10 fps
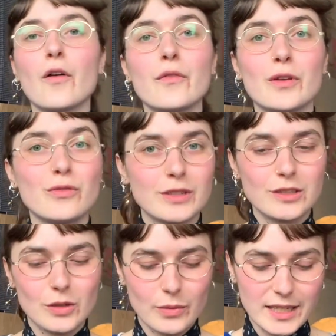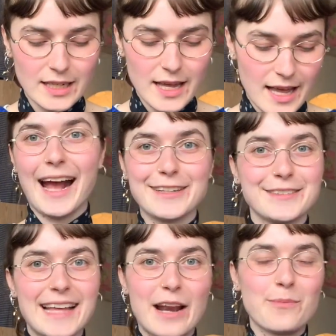feel free to do it. I
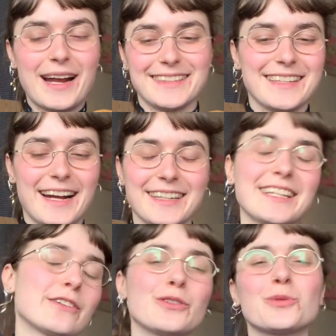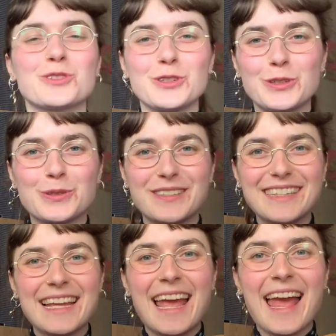just added my design if you want to use
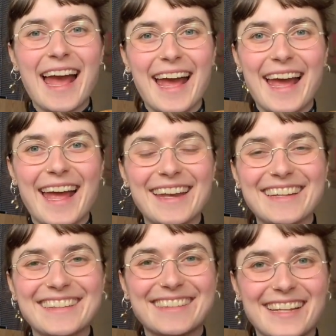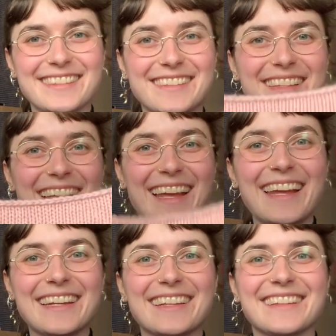it. And that's
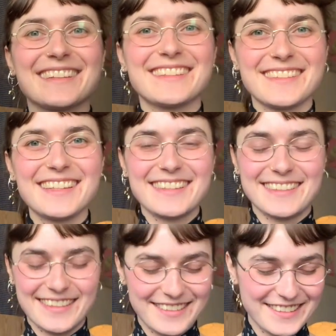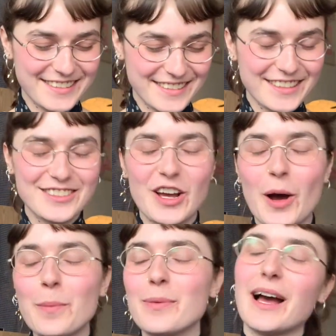it. This is it. This is the
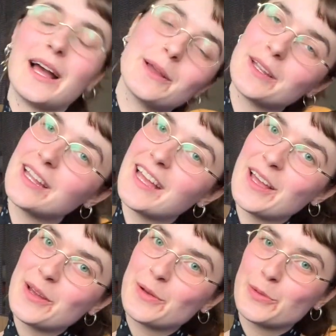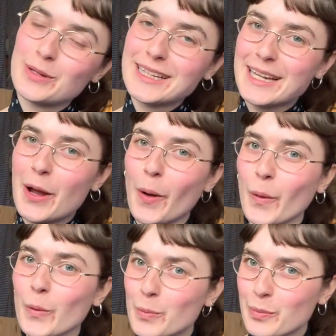top. I really
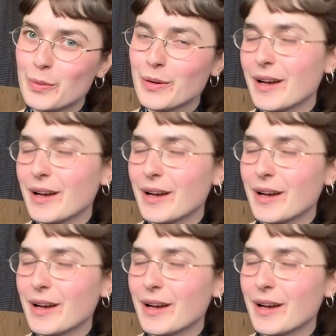hope